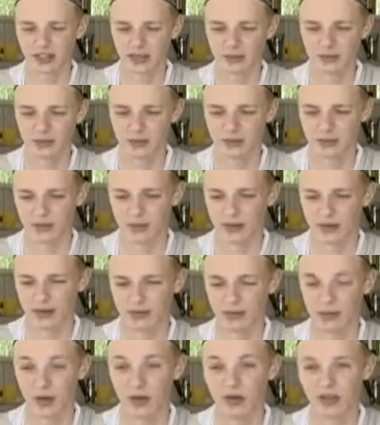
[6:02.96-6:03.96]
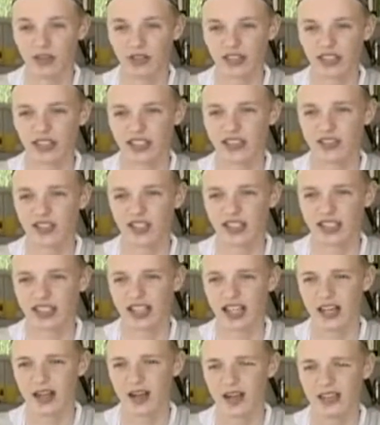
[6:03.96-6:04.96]
I'm enrolled actually
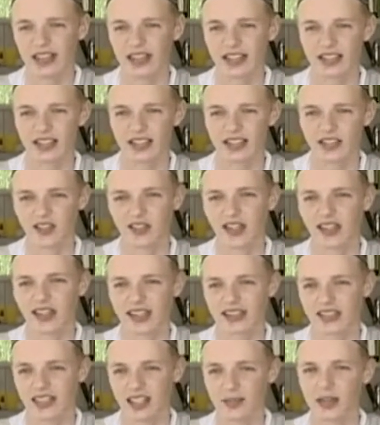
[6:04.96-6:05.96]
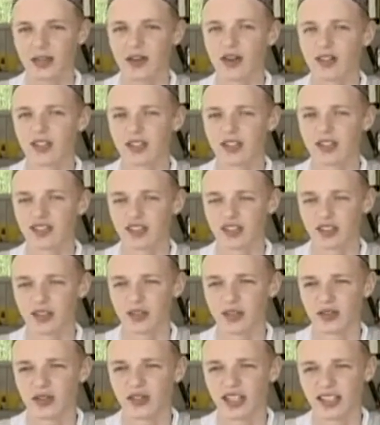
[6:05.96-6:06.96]
now at the Australian Islamic College in
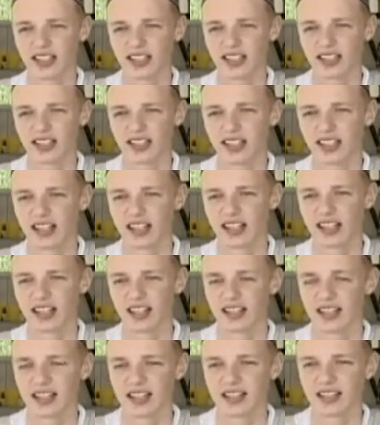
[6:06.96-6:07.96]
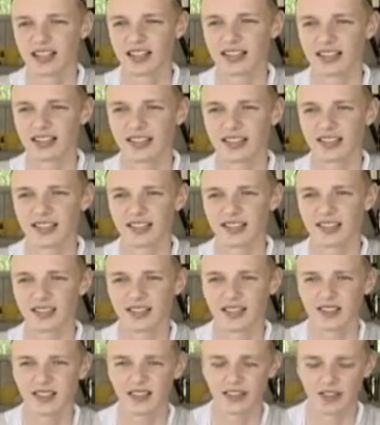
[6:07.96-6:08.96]
Hughdale. And
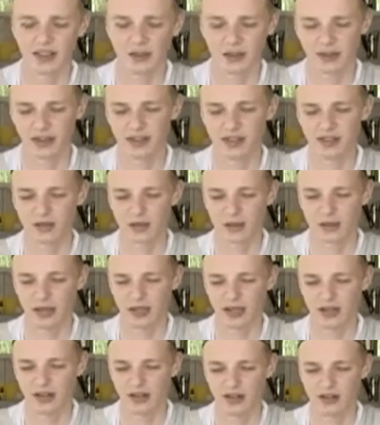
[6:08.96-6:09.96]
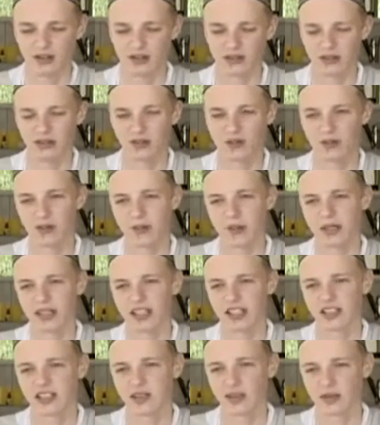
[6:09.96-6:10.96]
so I'm going to, when I go for my
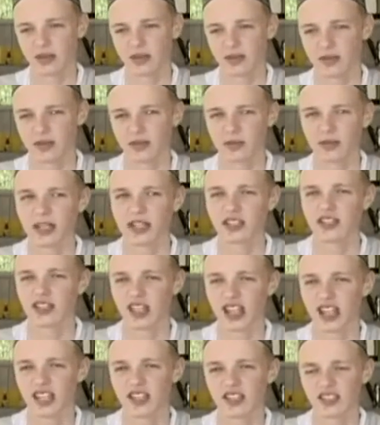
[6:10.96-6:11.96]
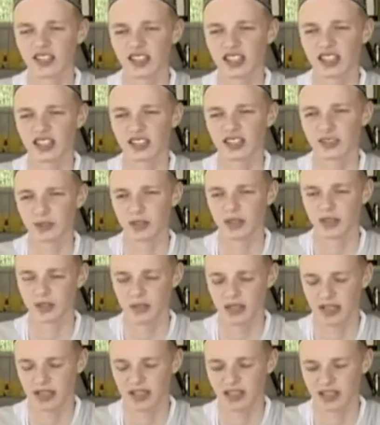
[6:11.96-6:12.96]
year 12, my education there, I'm going to
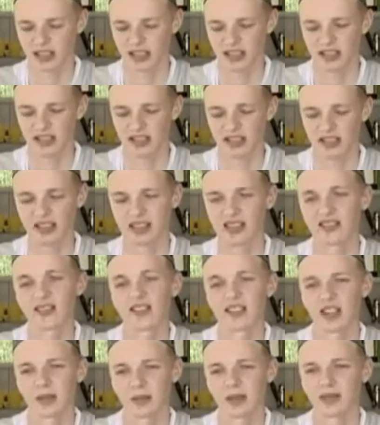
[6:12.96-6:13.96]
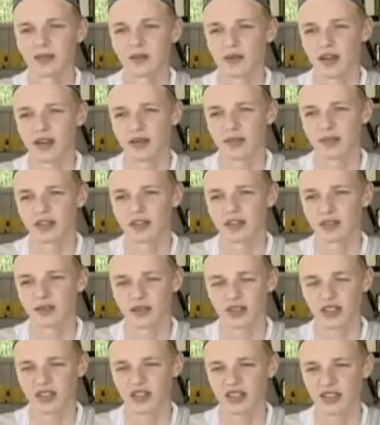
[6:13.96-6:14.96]
be in an Islamic environment
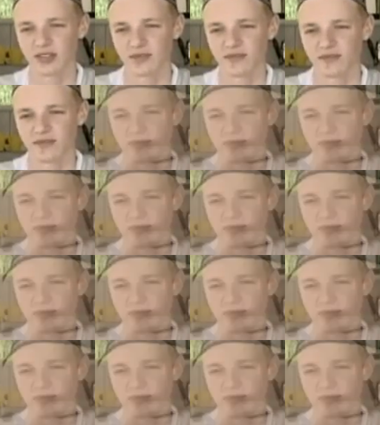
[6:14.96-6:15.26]
all the time.